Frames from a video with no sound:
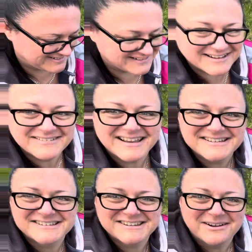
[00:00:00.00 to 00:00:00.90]
I'm getting
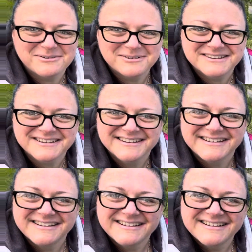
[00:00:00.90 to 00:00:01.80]
soaked.
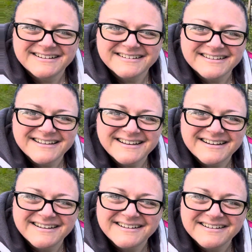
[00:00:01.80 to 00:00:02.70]
Look at that.
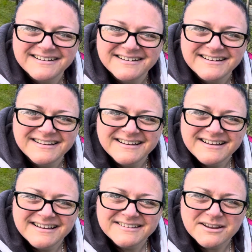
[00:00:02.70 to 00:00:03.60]

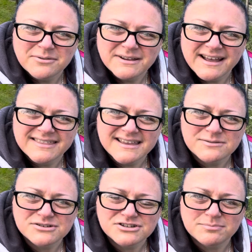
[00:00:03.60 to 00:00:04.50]
So yeah, I think it was
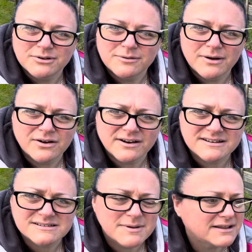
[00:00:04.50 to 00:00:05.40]
just a bulb. Oh God, I can
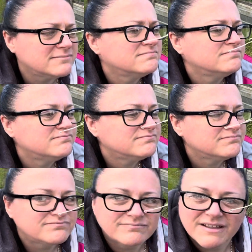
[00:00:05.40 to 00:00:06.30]
smell it.
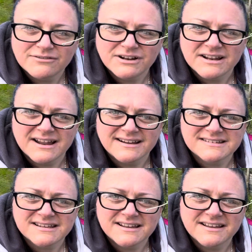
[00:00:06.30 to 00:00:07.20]
Really
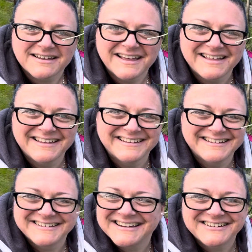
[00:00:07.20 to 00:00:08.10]
nice.
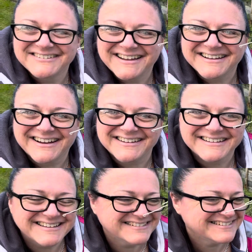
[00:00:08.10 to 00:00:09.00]
Dad doesn't like
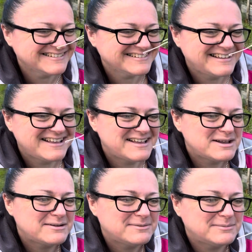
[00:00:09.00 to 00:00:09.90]
garlic.
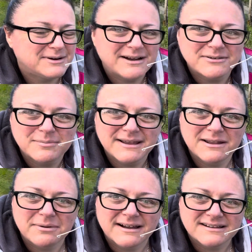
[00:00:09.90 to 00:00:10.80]
But I'm going to peel
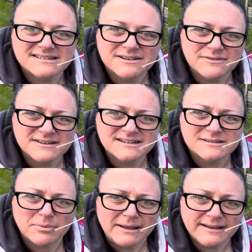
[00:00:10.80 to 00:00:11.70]
it back, see if it did
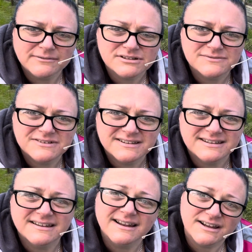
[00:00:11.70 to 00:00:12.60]
split, because if it
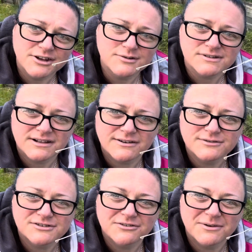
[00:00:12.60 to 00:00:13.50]
did, then I can use the cloves to grow